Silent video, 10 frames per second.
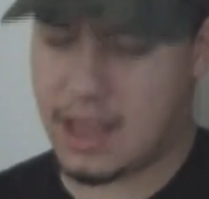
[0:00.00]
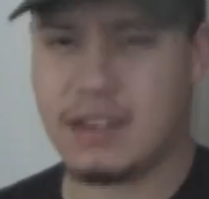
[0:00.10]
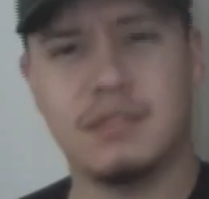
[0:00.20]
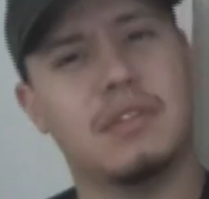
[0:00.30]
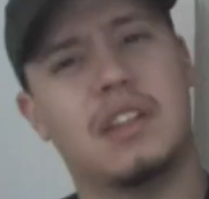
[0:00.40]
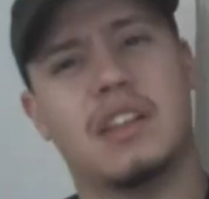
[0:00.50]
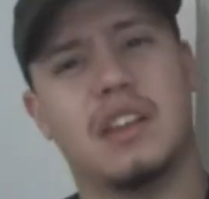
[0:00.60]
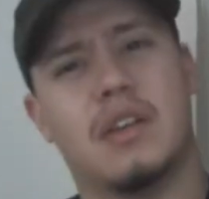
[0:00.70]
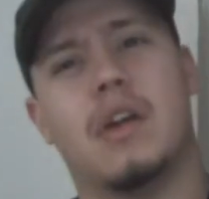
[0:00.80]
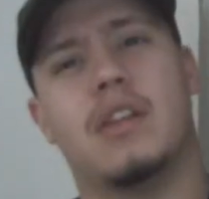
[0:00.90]
I don't really
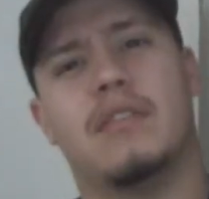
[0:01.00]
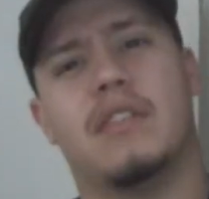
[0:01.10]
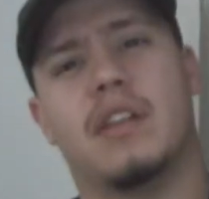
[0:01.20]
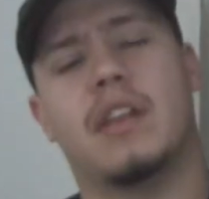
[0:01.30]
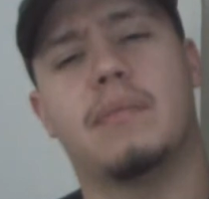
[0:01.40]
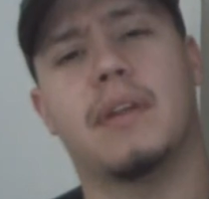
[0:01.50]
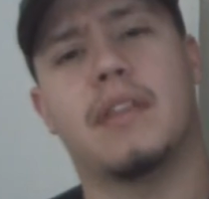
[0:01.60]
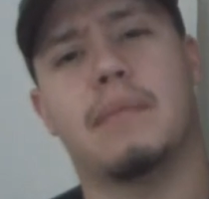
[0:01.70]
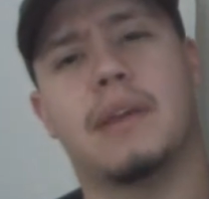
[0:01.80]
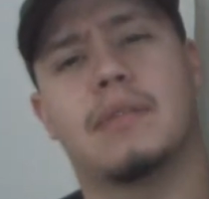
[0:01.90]
know
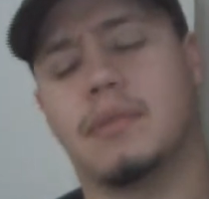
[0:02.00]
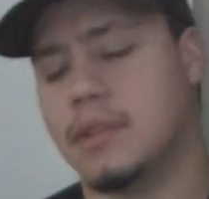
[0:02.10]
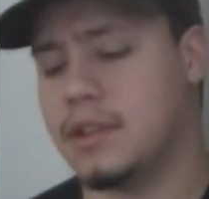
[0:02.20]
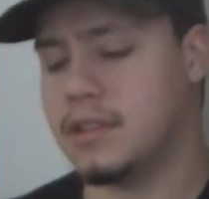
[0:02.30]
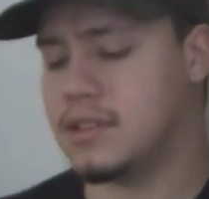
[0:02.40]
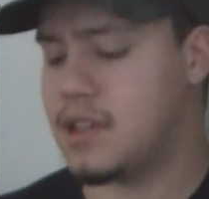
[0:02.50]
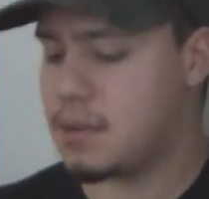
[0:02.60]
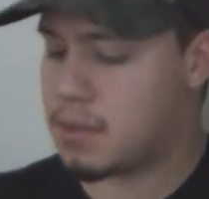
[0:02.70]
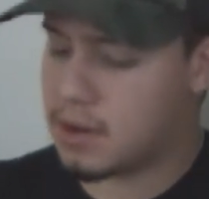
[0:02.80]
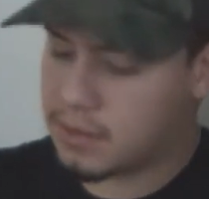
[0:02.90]
anybody that makes really good
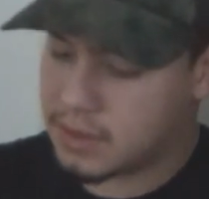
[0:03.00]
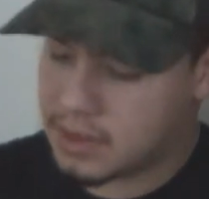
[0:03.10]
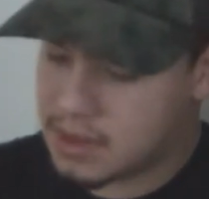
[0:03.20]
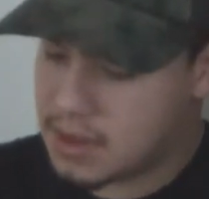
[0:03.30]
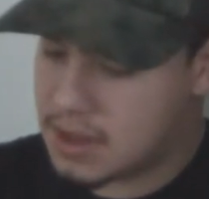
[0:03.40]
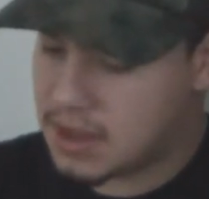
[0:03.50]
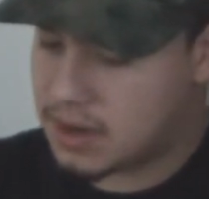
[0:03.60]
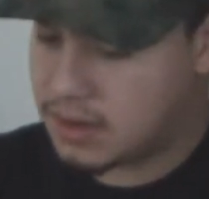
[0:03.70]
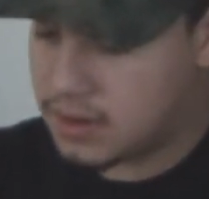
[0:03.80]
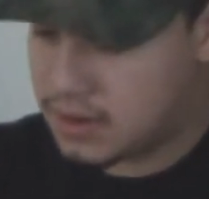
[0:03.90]
sniper rifles other
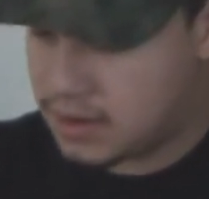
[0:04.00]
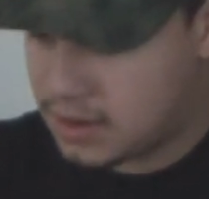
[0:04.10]
than